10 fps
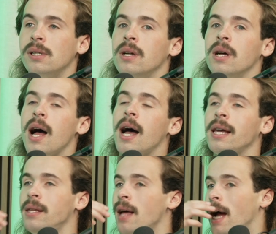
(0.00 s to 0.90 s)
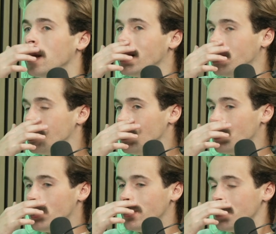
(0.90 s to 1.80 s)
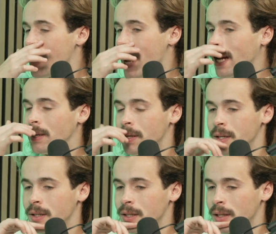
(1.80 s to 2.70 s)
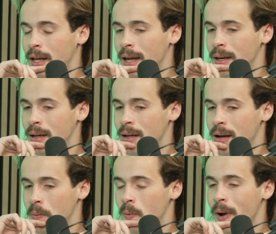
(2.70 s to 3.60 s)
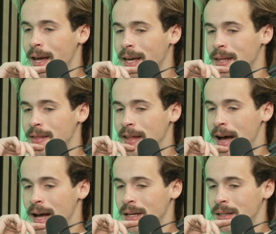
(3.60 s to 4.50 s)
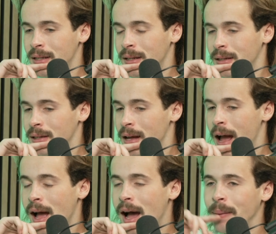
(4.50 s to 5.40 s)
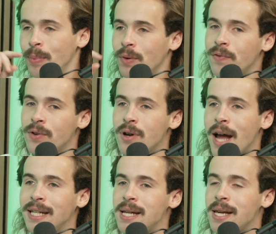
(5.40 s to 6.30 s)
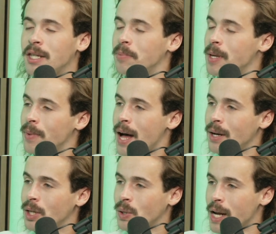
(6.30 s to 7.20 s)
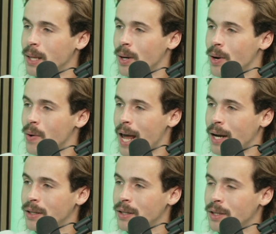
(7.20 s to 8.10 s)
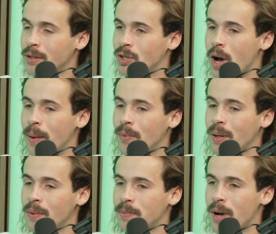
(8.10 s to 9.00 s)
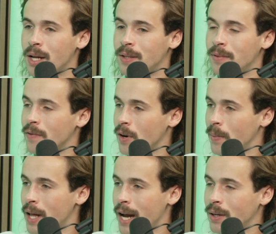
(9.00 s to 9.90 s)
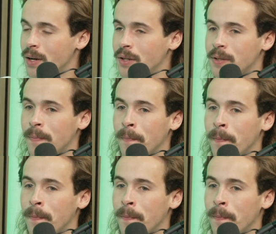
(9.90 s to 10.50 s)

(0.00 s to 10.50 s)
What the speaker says: I like to use anchors in a way that I teach people how to create their own anchors. So I'm really responsive to verbal anchors.